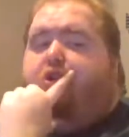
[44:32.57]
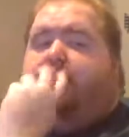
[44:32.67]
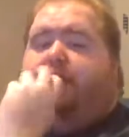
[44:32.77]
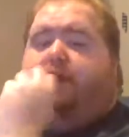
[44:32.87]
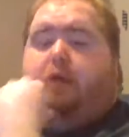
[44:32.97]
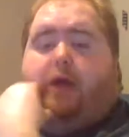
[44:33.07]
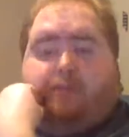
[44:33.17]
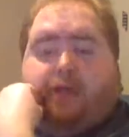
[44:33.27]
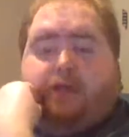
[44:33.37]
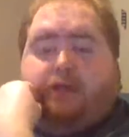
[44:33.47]
to hit the like
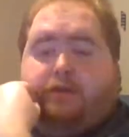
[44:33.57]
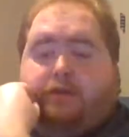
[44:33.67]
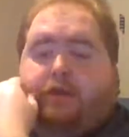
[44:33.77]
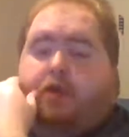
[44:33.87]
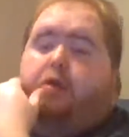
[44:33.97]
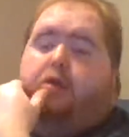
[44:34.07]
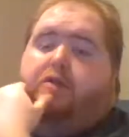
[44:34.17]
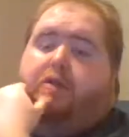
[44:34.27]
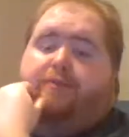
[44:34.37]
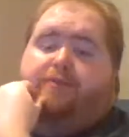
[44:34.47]
button,
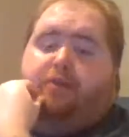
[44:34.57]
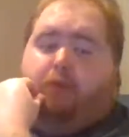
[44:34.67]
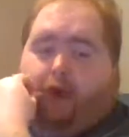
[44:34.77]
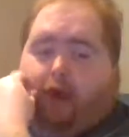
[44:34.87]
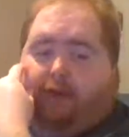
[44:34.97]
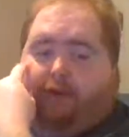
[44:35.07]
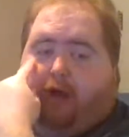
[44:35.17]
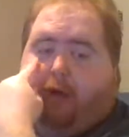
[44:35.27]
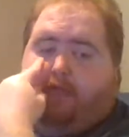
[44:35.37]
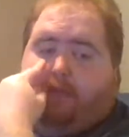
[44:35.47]
subscribe,
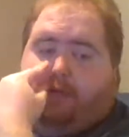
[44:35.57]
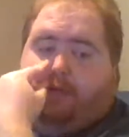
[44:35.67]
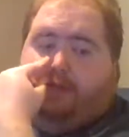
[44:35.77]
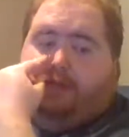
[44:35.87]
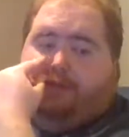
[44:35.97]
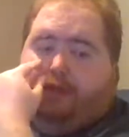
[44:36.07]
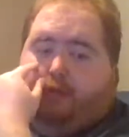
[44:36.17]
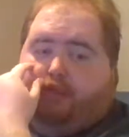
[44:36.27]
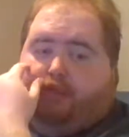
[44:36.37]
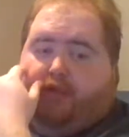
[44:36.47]
comment down below, and let me know
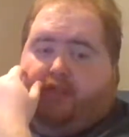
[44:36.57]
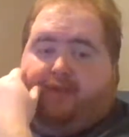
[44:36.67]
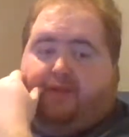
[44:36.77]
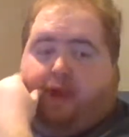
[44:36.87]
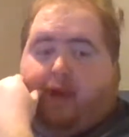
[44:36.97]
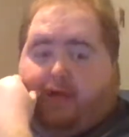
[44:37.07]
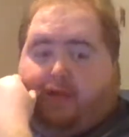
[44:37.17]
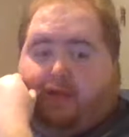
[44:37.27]
what you guys thought.